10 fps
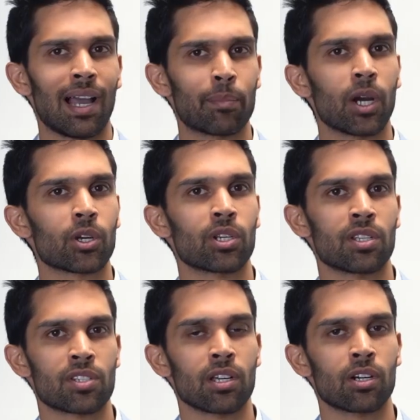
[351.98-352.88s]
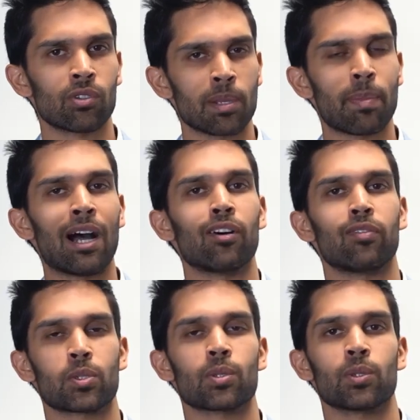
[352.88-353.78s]
abduction is a really powerful
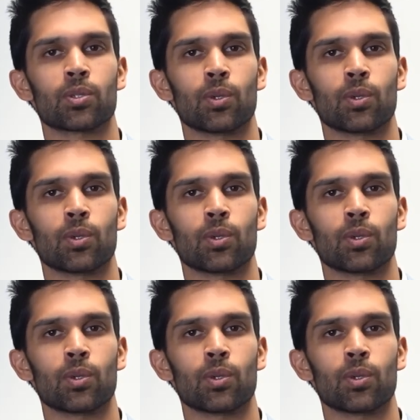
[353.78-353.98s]
tool to